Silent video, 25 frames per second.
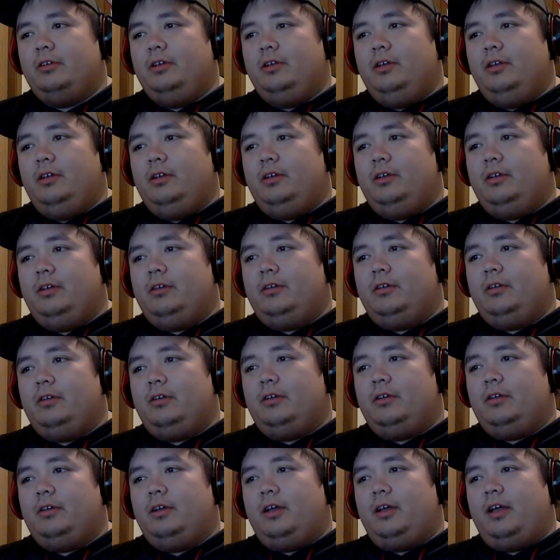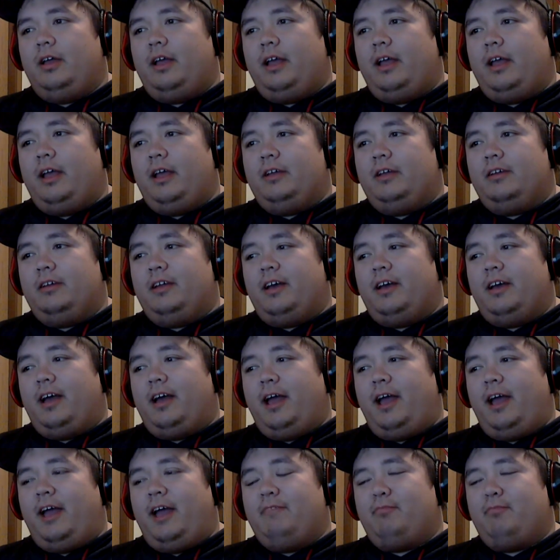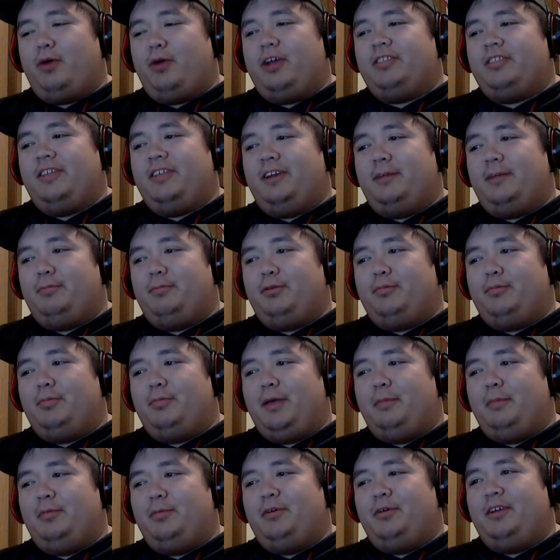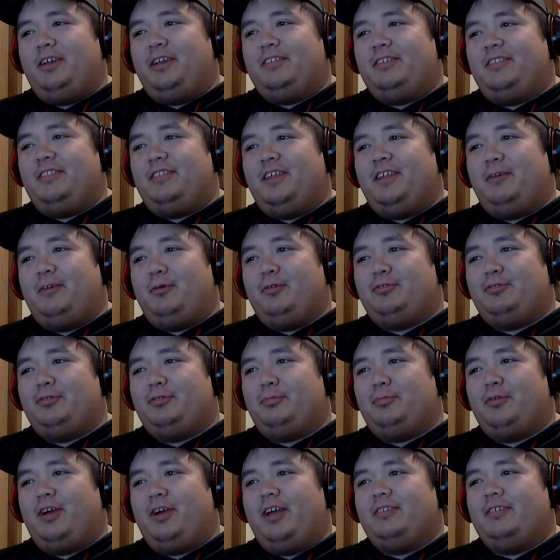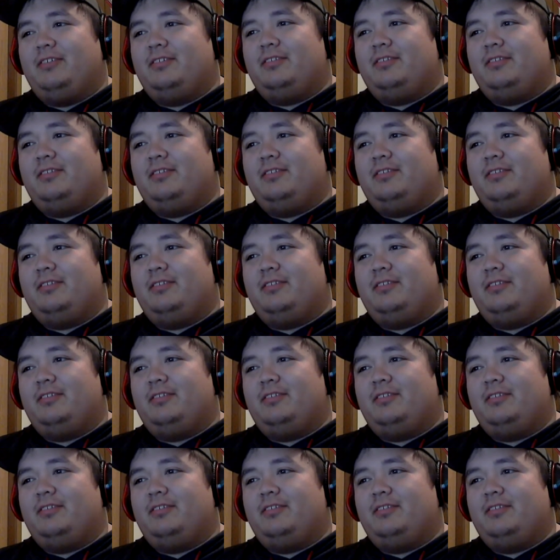Mm-hmm. And I brought that up with people, and they were surprised.